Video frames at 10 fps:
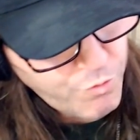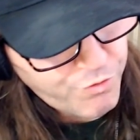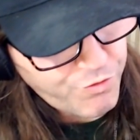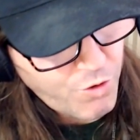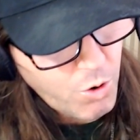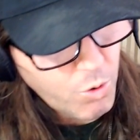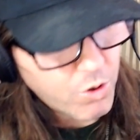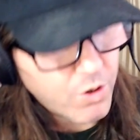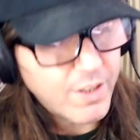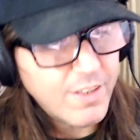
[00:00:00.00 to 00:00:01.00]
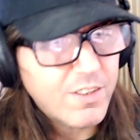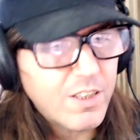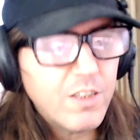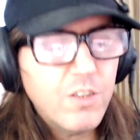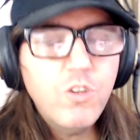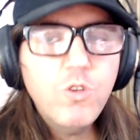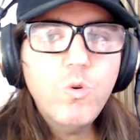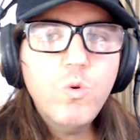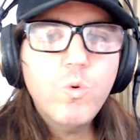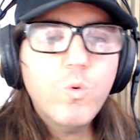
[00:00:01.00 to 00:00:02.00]
forward into the
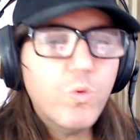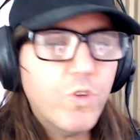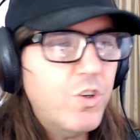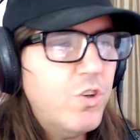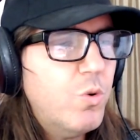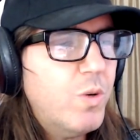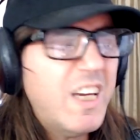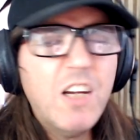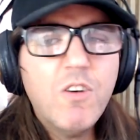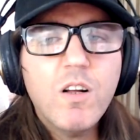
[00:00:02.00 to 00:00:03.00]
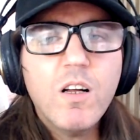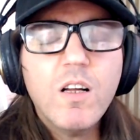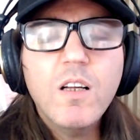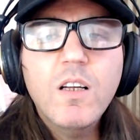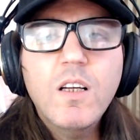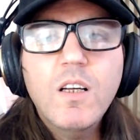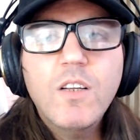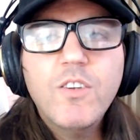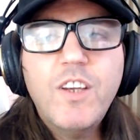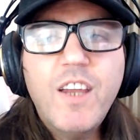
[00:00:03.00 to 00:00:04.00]
new era,
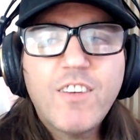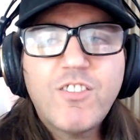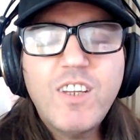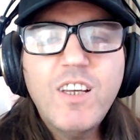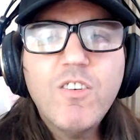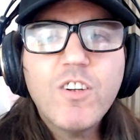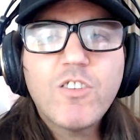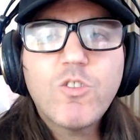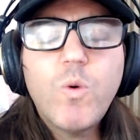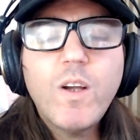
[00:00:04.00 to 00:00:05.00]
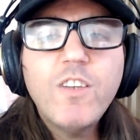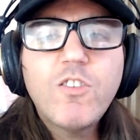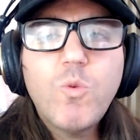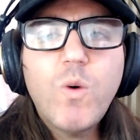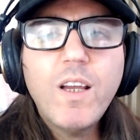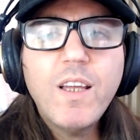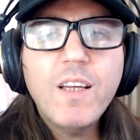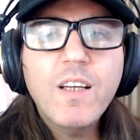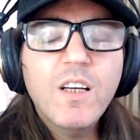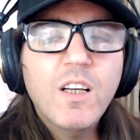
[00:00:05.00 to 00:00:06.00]
the next era,
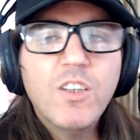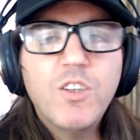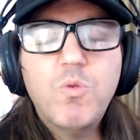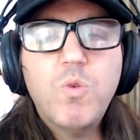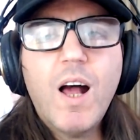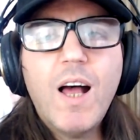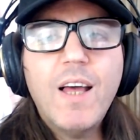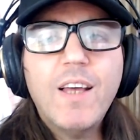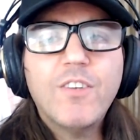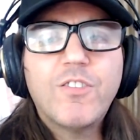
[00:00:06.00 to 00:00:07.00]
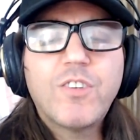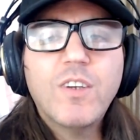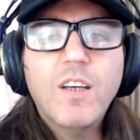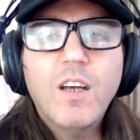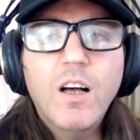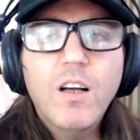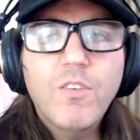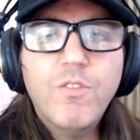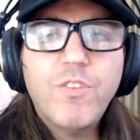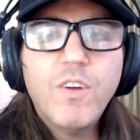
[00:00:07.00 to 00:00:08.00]
2020, the rise
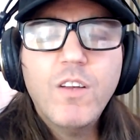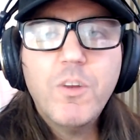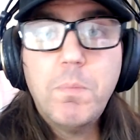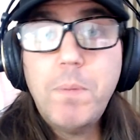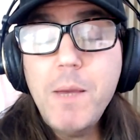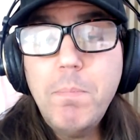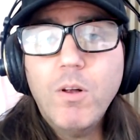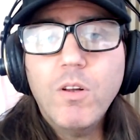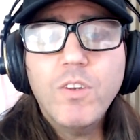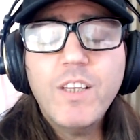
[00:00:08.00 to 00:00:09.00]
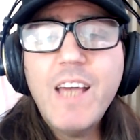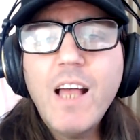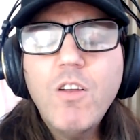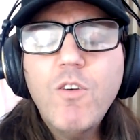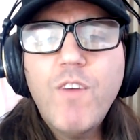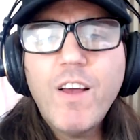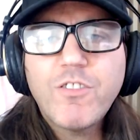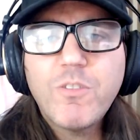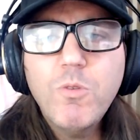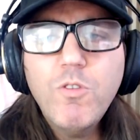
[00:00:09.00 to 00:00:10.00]
of the people, the Yellow
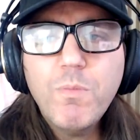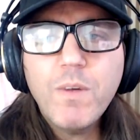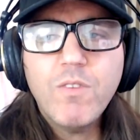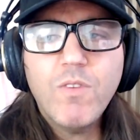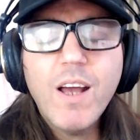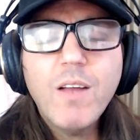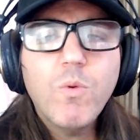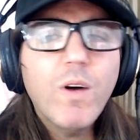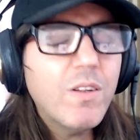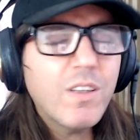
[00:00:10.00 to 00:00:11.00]
Vest movement, right? What